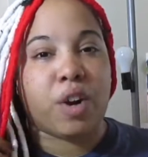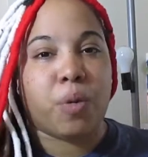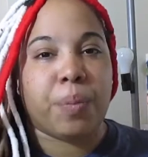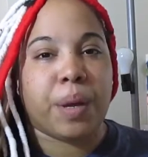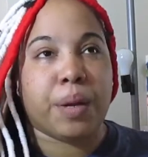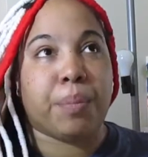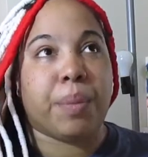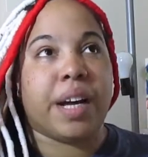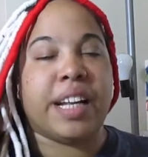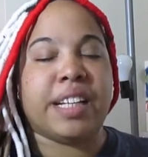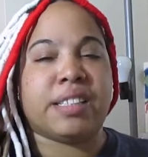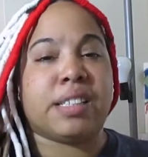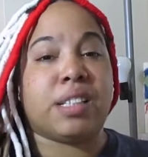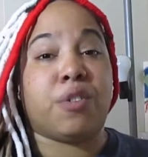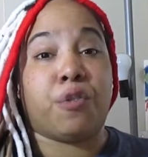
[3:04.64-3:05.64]
open but
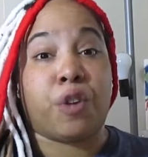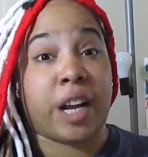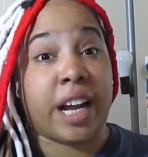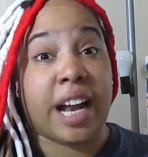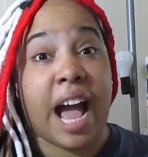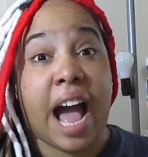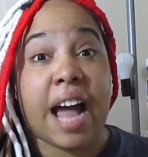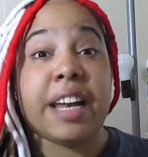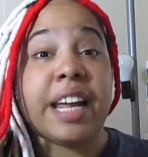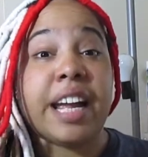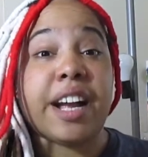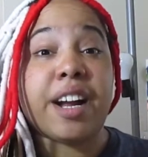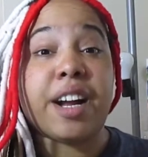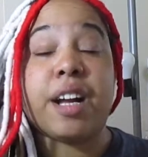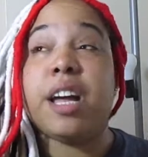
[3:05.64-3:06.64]
it's still freaking hot in
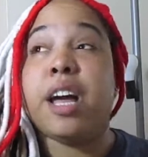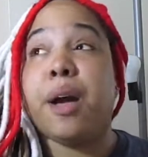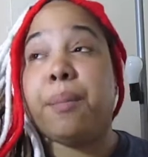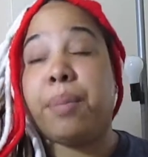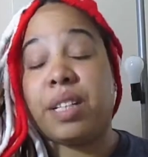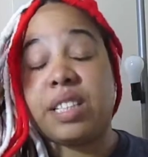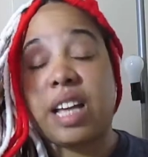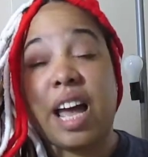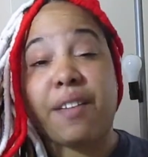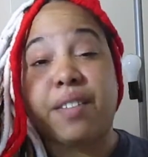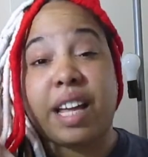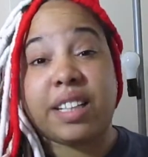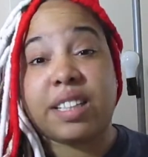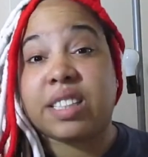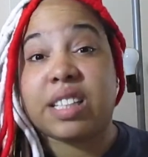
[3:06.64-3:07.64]
here plus i have
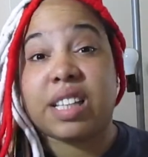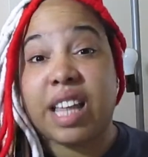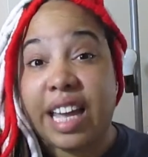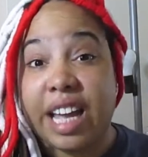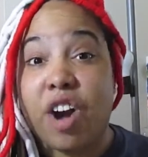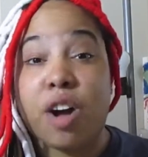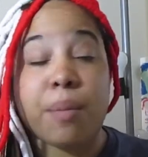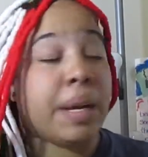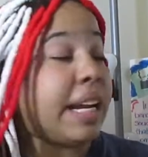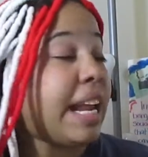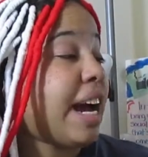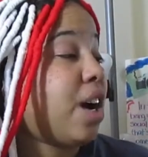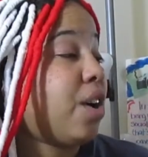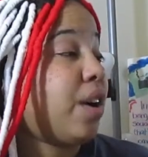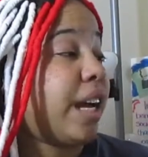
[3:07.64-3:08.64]
like this light on me
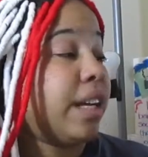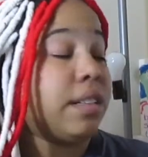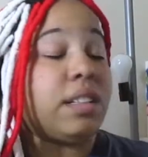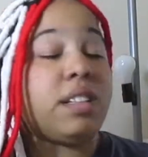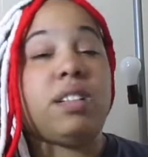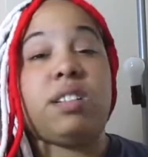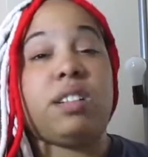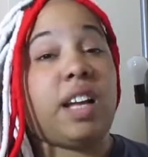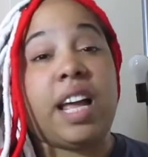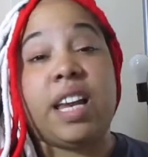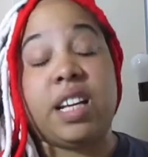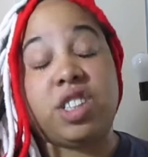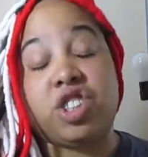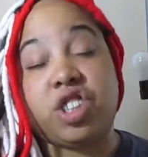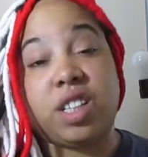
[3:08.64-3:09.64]
now
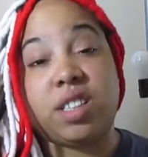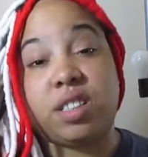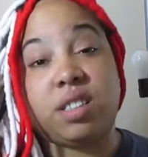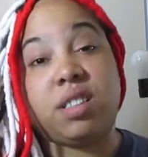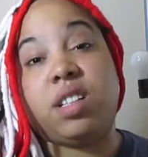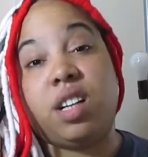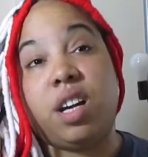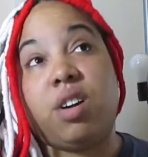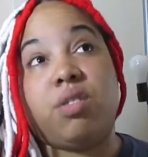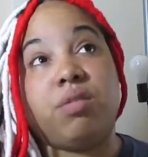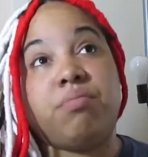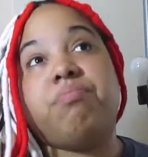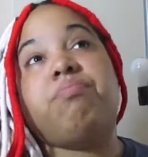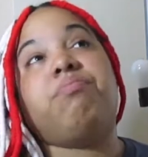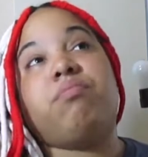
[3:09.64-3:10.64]
and it's just you know
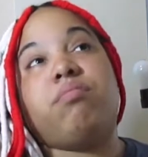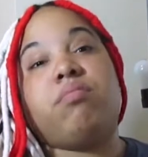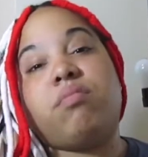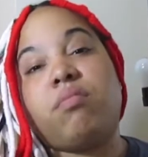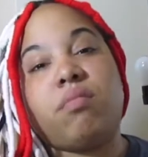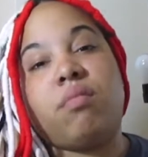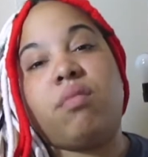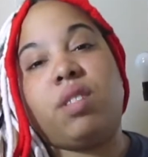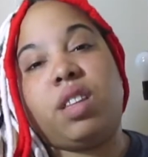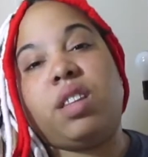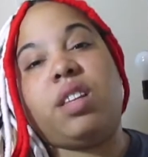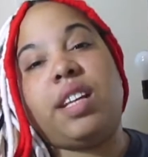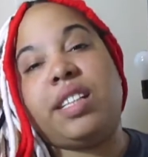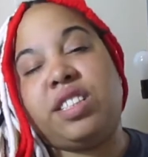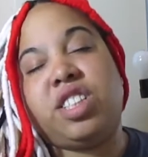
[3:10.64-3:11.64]

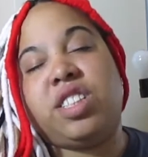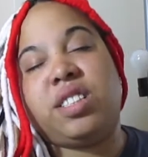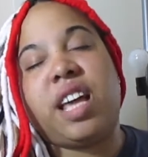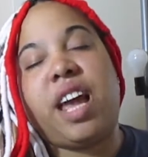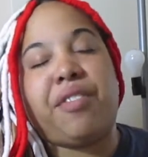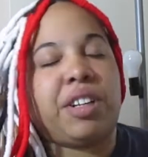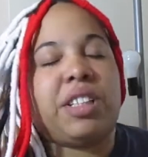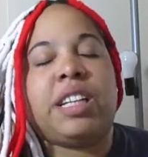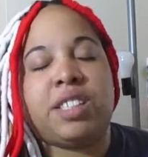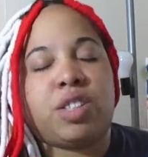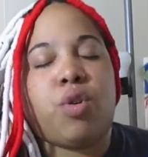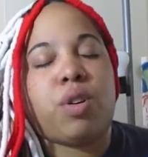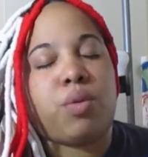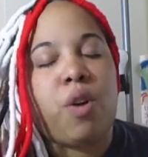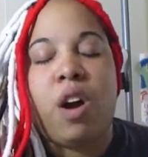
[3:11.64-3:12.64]
it's just everything's
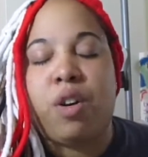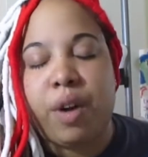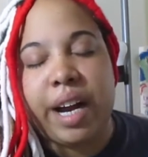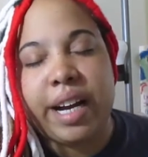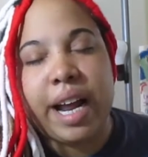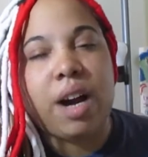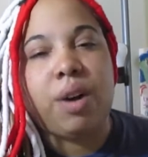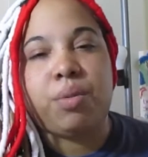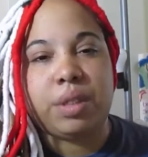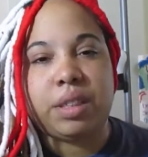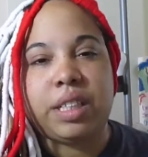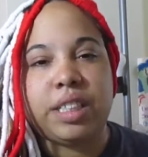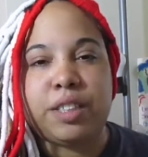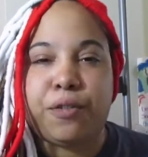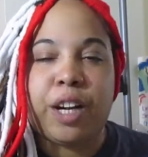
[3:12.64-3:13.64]
going wrong right now with
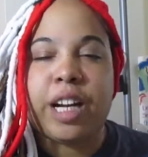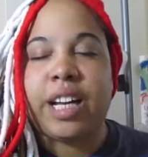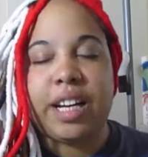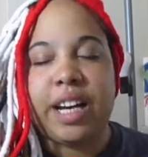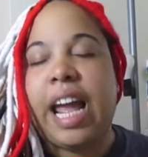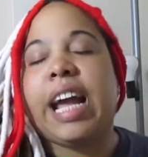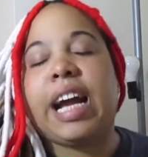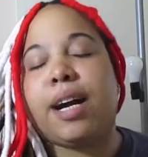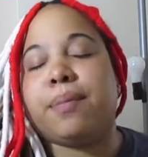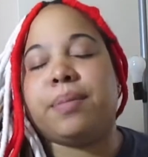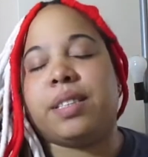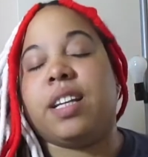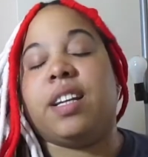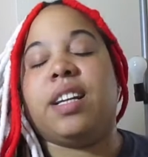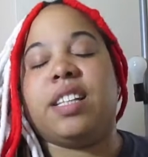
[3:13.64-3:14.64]
these freaking
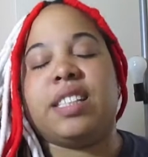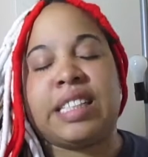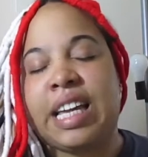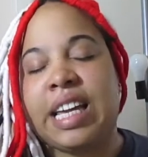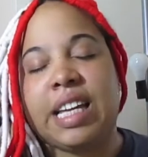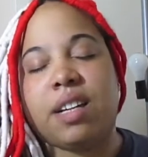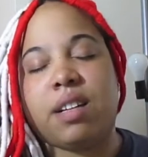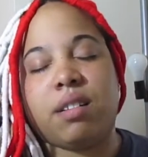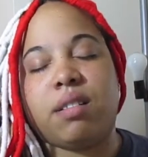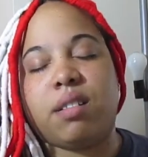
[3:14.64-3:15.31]
hiccups and this heat